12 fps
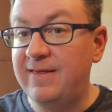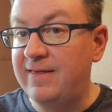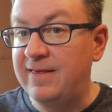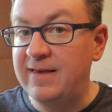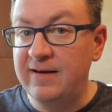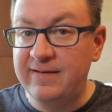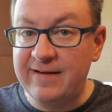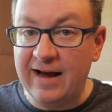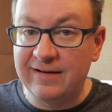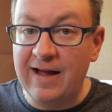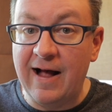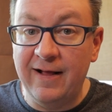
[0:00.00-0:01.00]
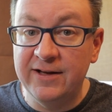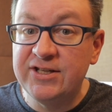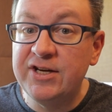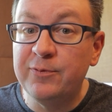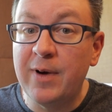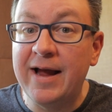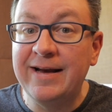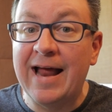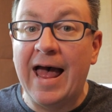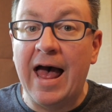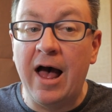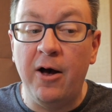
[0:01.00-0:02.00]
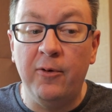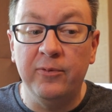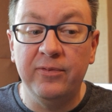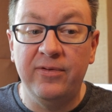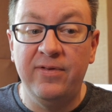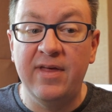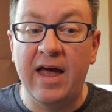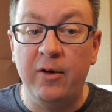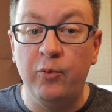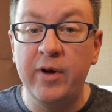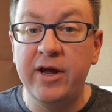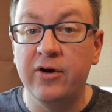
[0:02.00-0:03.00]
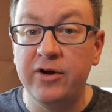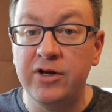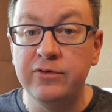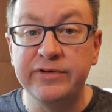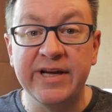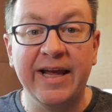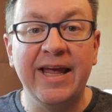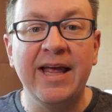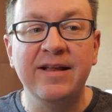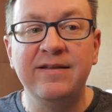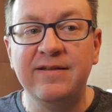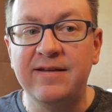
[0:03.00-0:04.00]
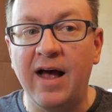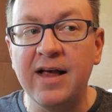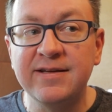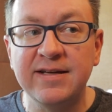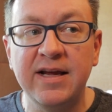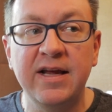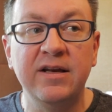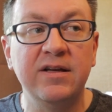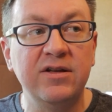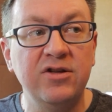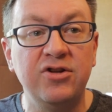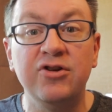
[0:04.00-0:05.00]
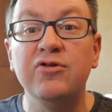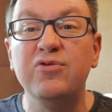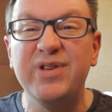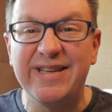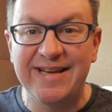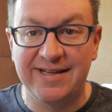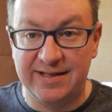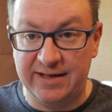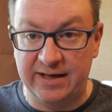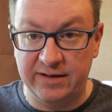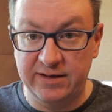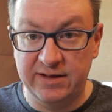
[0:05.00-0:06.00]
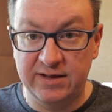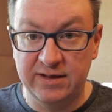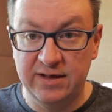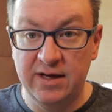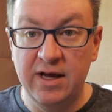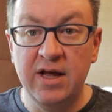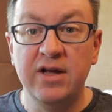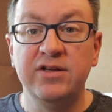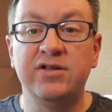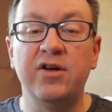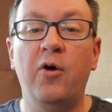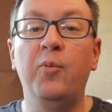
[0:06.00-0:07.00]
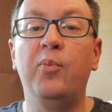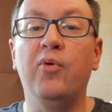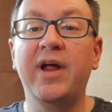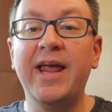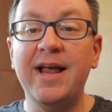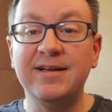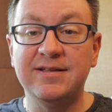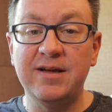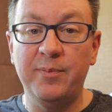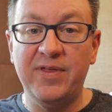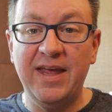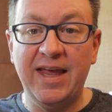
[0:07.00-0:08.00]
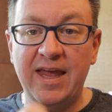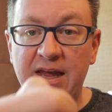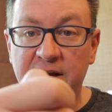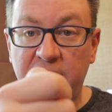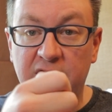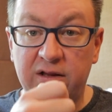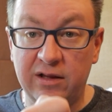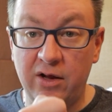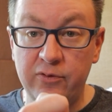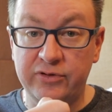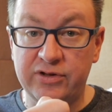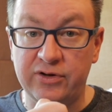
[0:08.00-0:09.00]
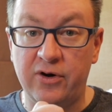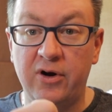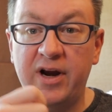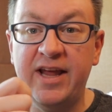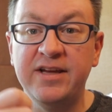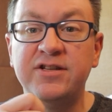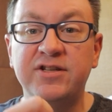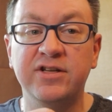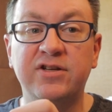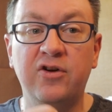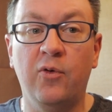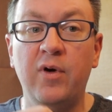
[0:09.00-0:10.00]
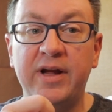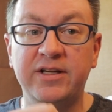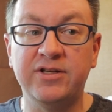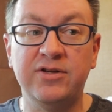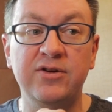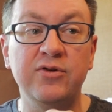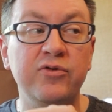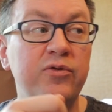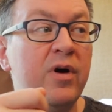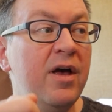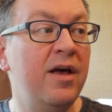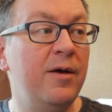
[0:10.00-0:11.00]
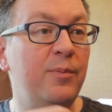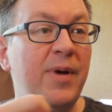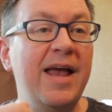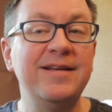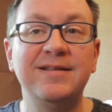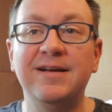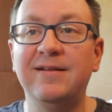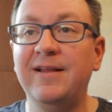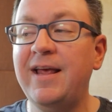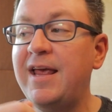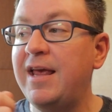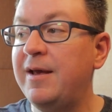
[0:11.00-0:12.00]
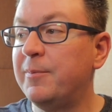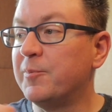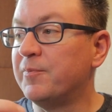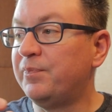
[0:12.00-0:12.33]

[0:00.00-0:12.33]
The technology right now that we are using, it doesn't do distance. So bringing something in closer is just going to basically